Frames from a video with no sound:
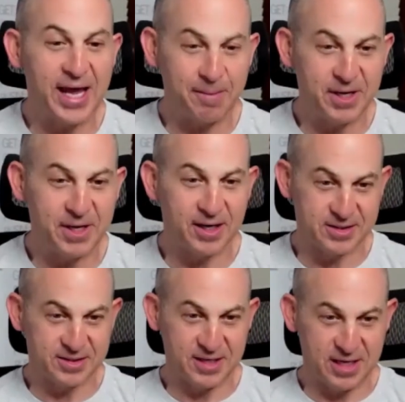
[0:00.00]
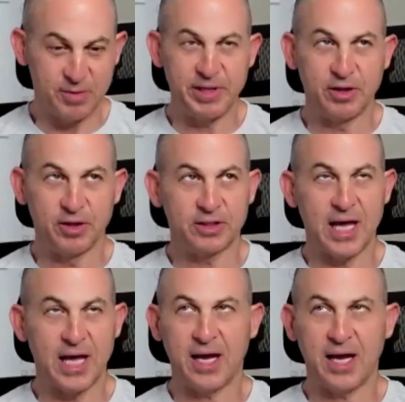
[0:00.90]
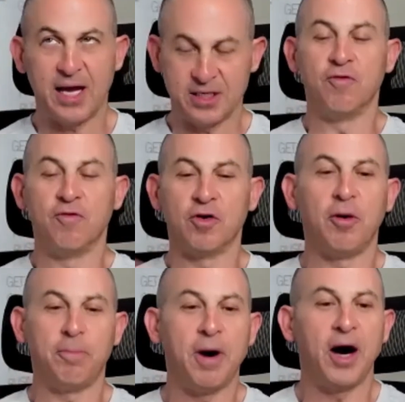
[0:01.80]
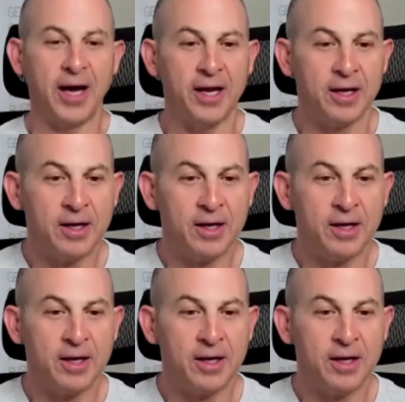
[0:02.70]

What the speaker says: because it would be looked at as an overall buy.